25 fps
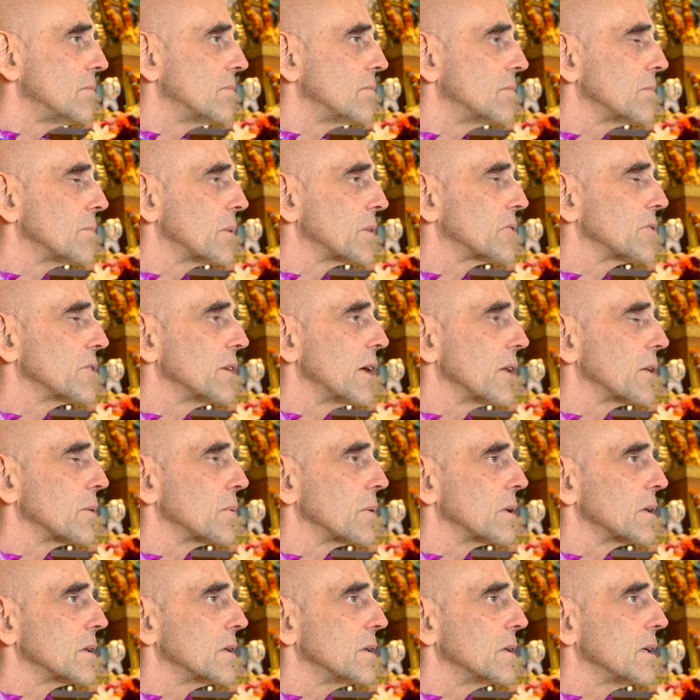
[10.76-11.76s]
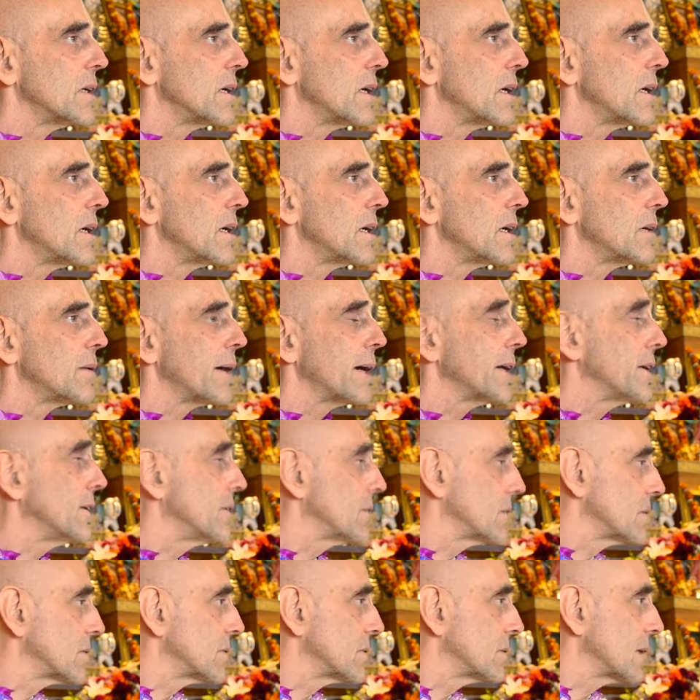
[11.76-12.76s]
What's the other one? Right
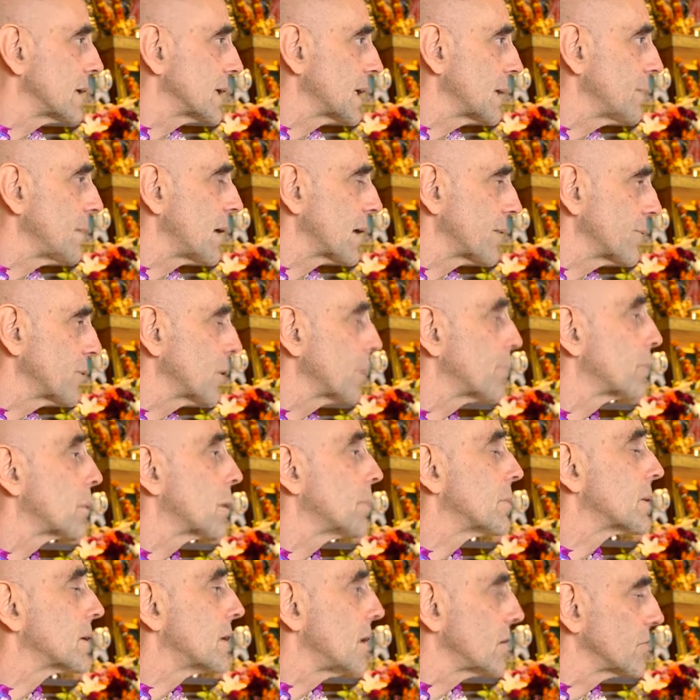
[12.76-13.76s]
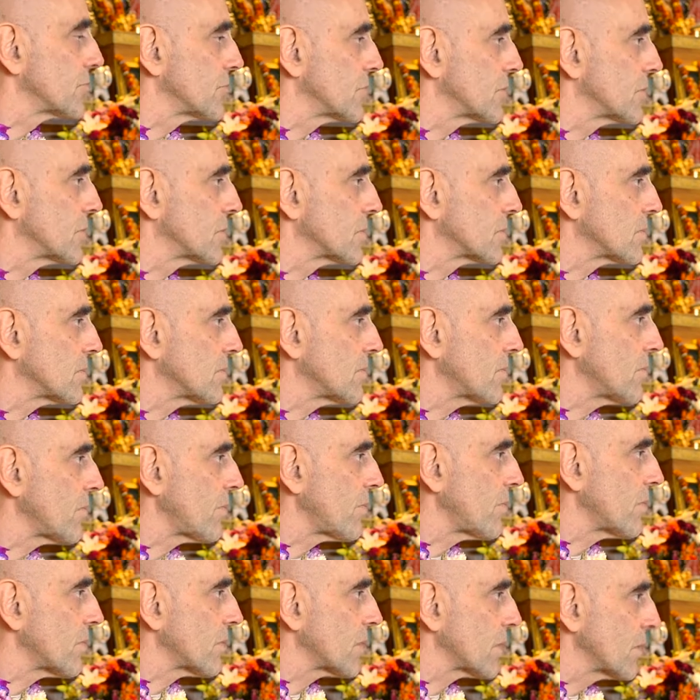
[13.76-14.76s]
here, came out of here, permaculture,
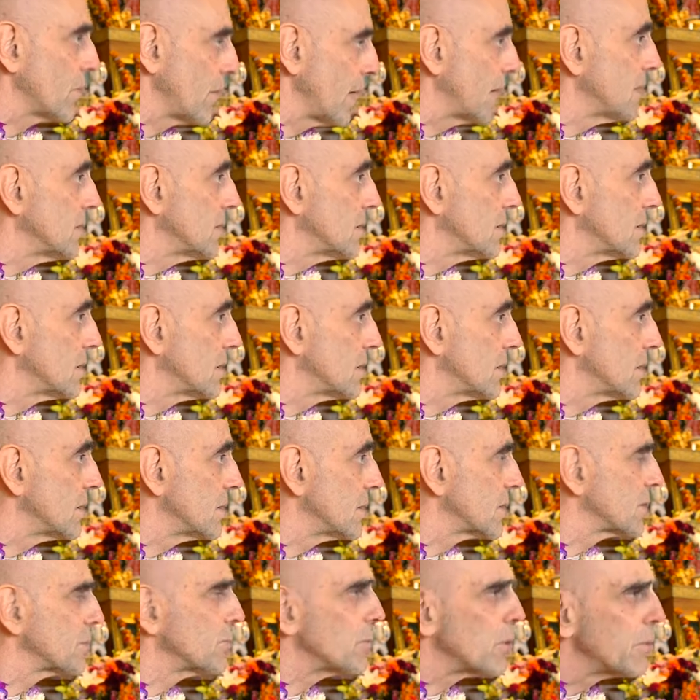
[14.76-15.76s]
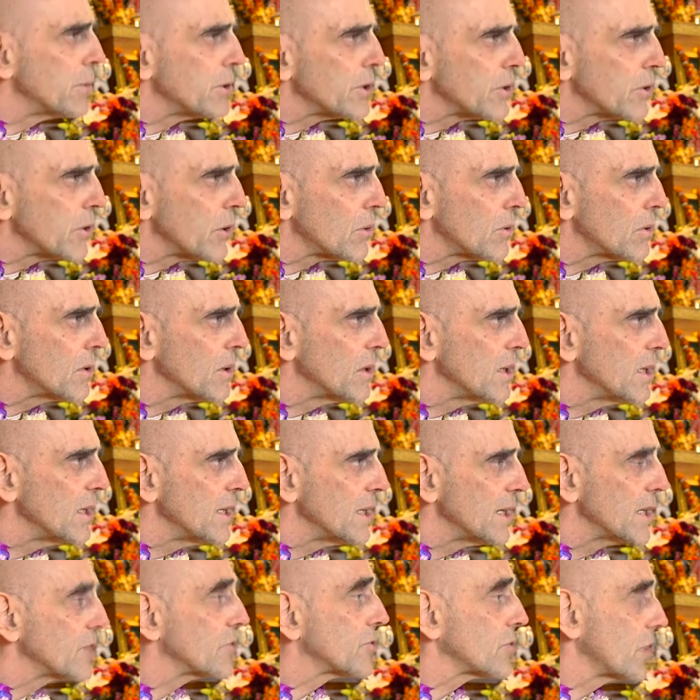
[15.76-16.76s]
right? This movement,
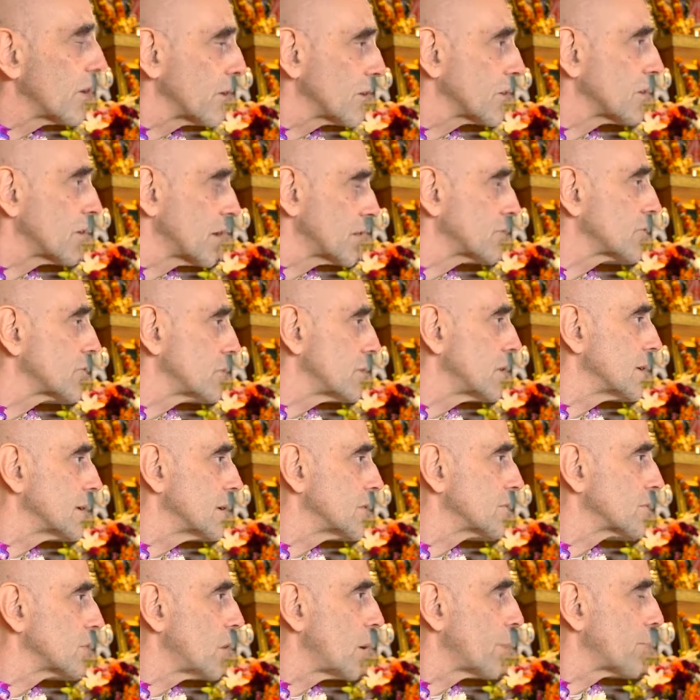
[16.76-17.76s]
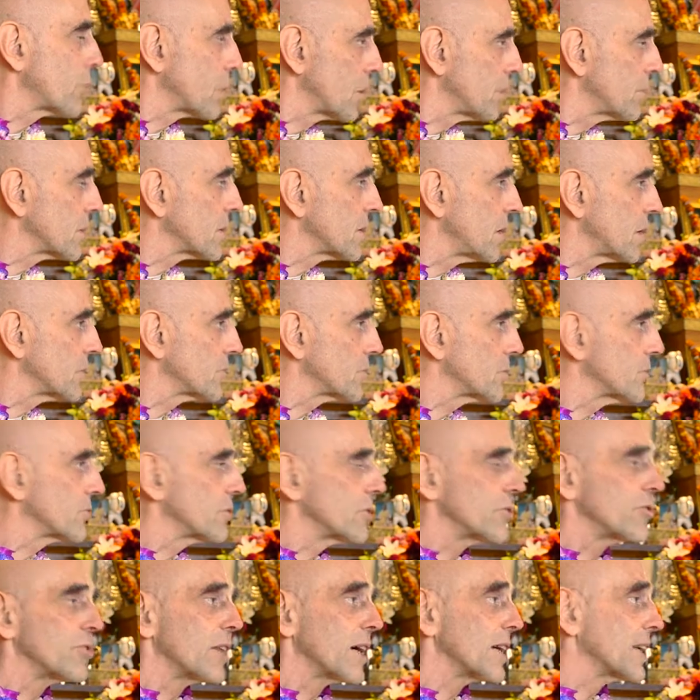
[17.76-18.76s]
it started in Australia. It's called permaculture. It's
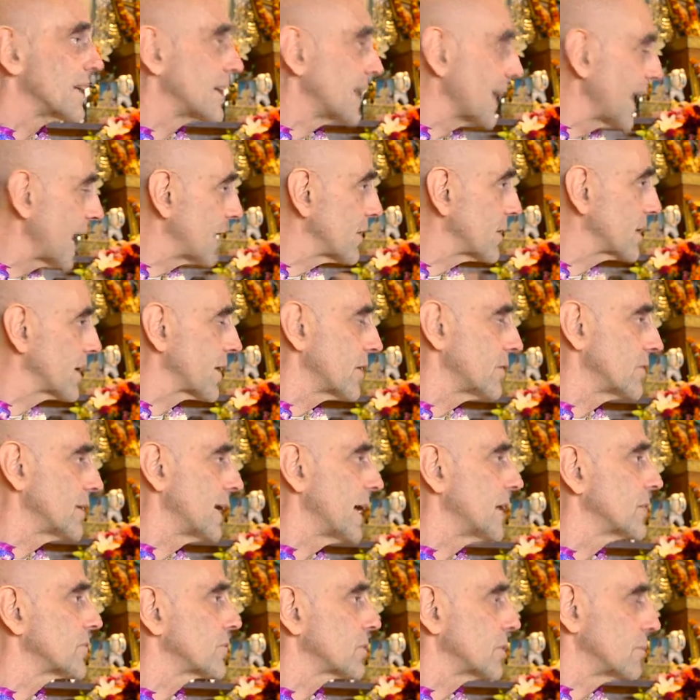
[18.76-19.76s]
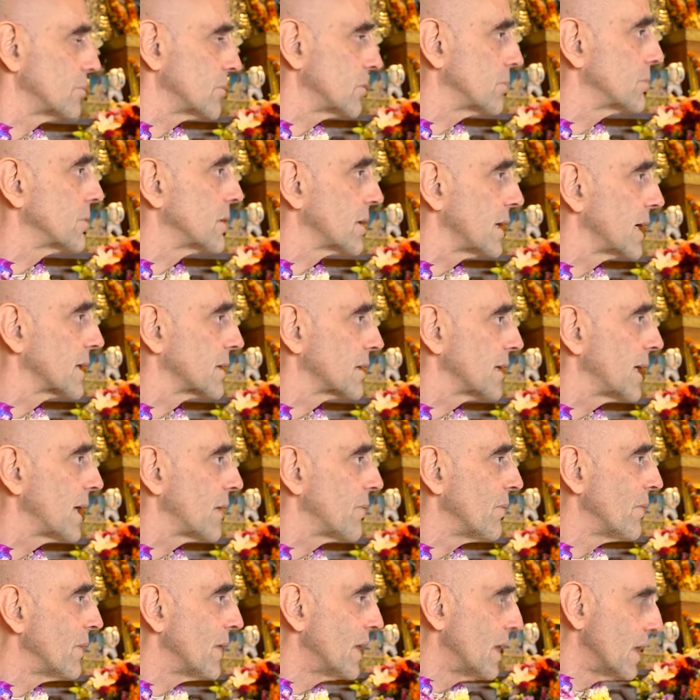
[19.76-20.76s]
a gigantic international movement
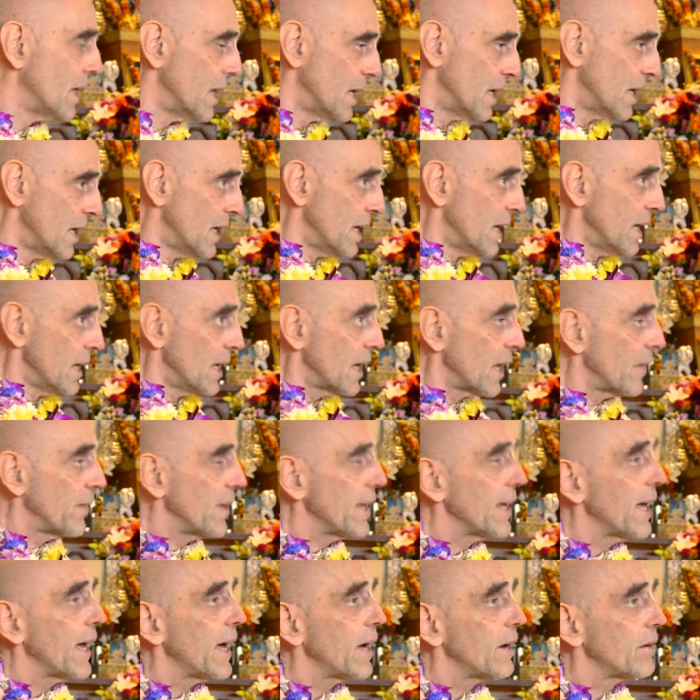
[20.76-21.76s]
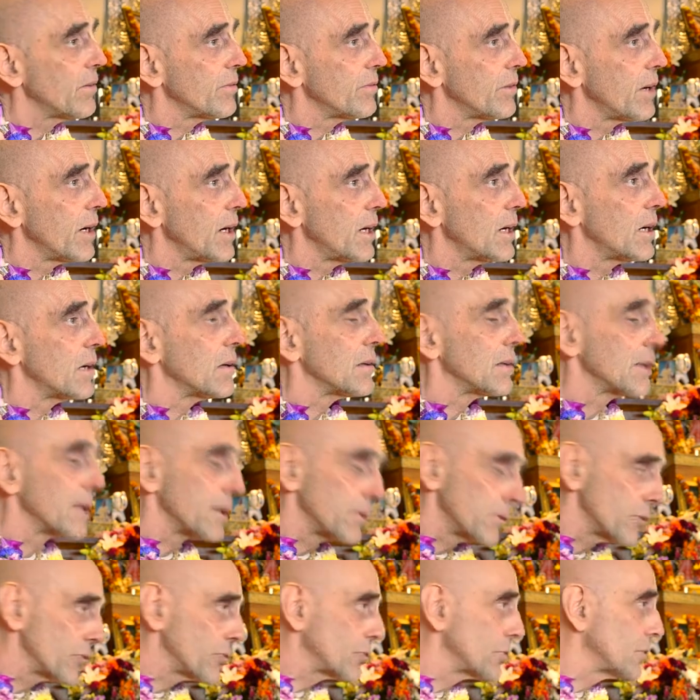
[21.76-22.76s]
like that. And they have
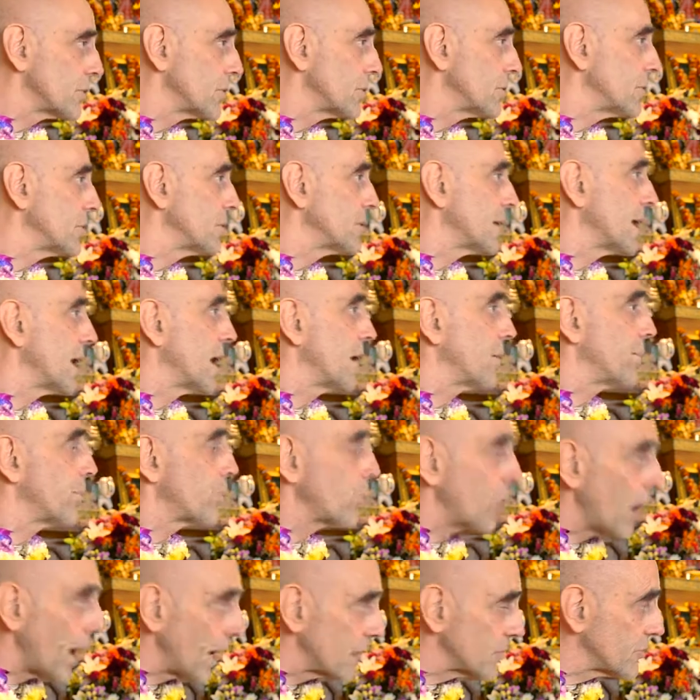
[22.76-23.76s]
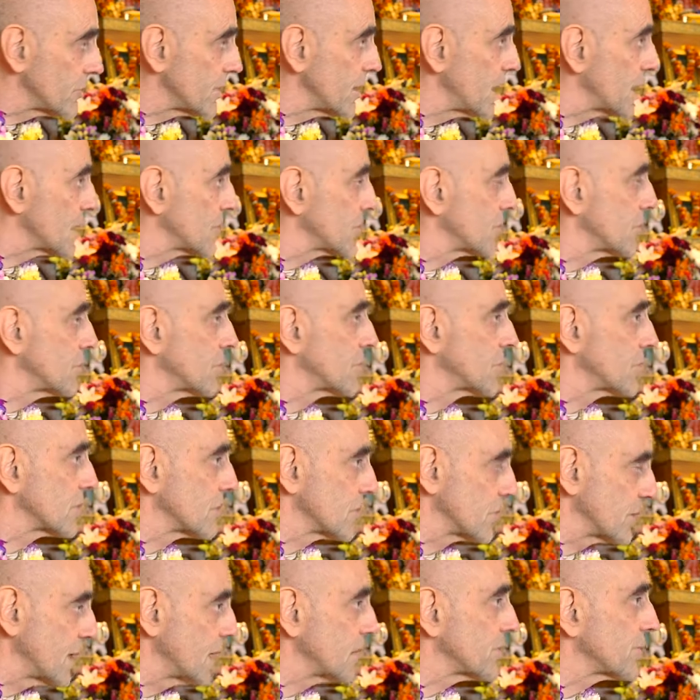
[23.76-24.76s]
literature, they have projects, they're
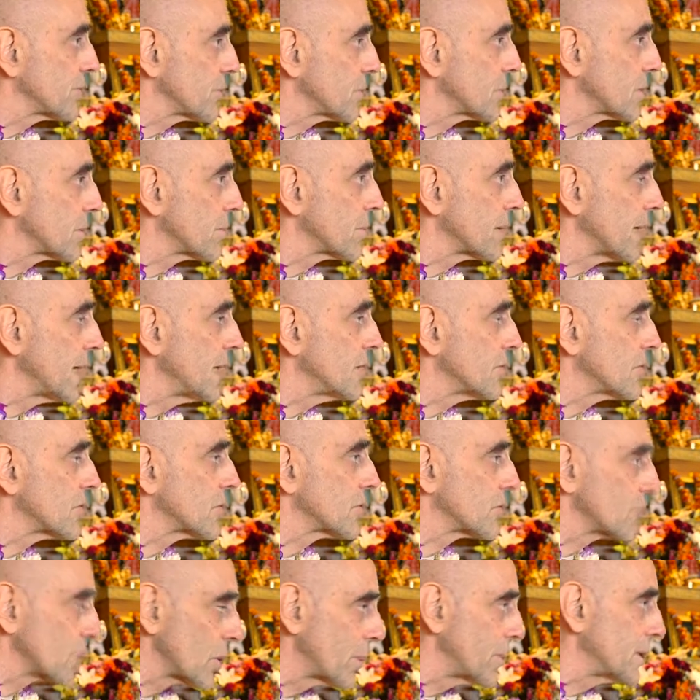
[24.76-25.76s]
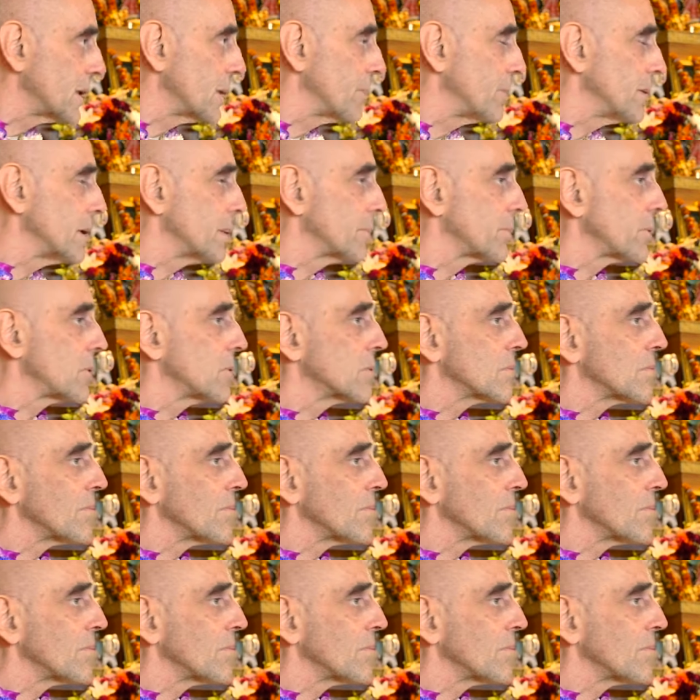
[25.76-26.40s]
successful, engaging so many people.